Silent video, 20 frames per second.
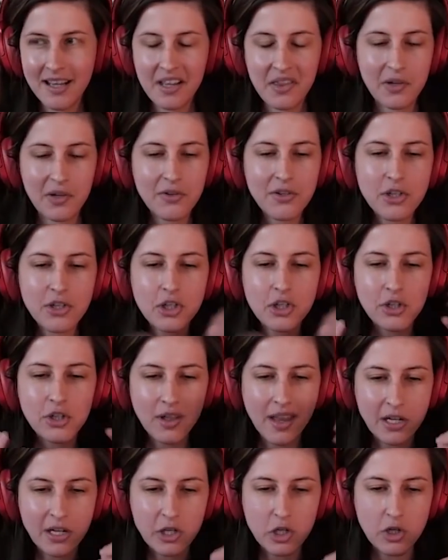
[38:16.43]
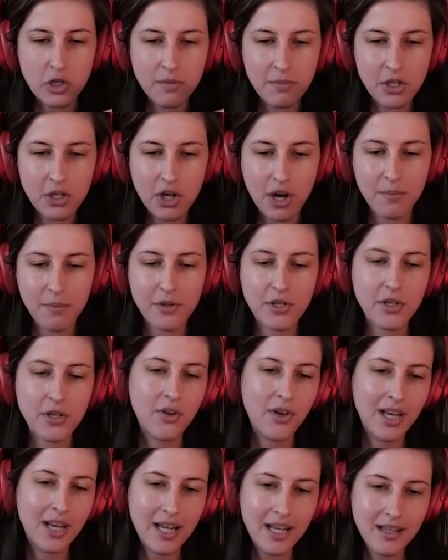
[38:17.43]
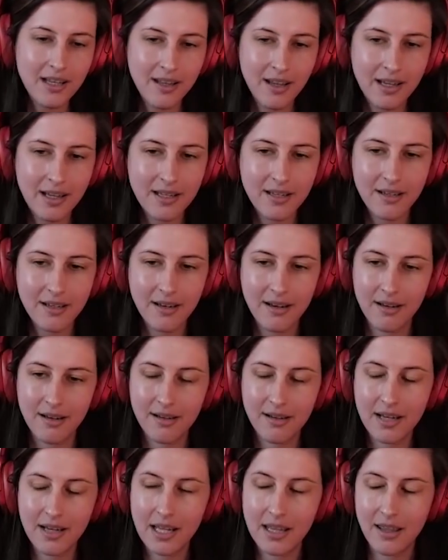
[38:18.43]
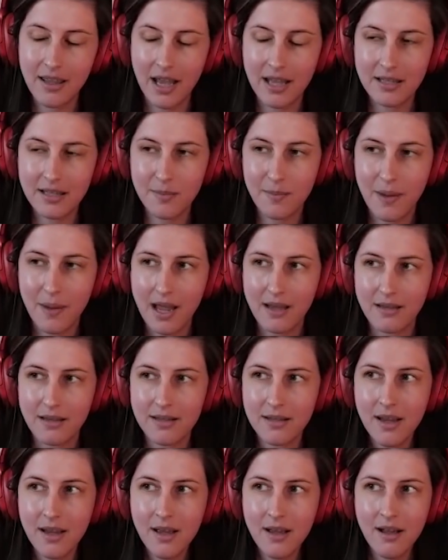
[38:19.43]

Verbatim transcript: There's so, like so much opportunity in, in in that space.